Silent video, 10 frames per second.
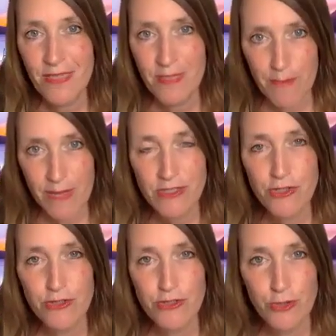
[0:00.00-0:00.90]
the
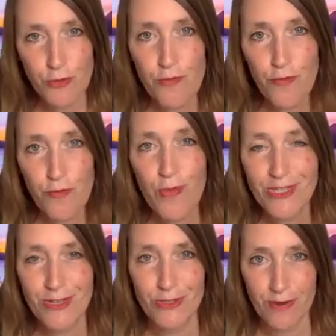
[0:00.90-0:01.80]
messengers who
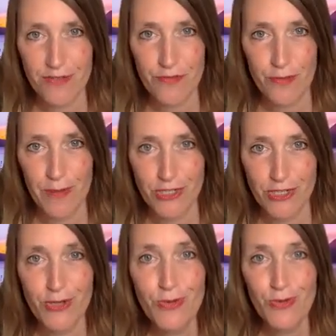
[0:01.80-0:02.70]
focus on
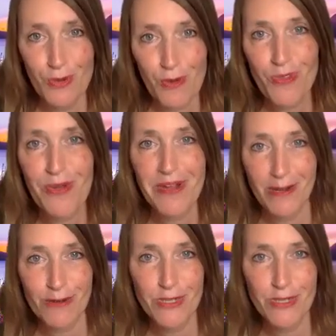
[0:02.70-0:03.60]
transformation, who know they're
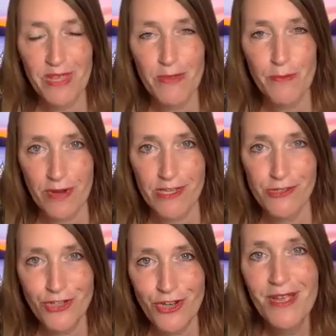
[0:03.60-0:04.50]
here to be the
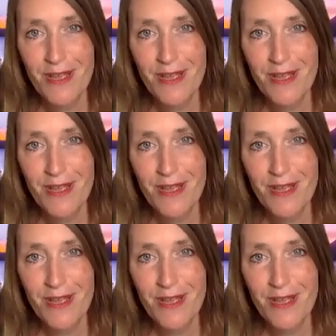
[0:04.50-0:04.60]
bridge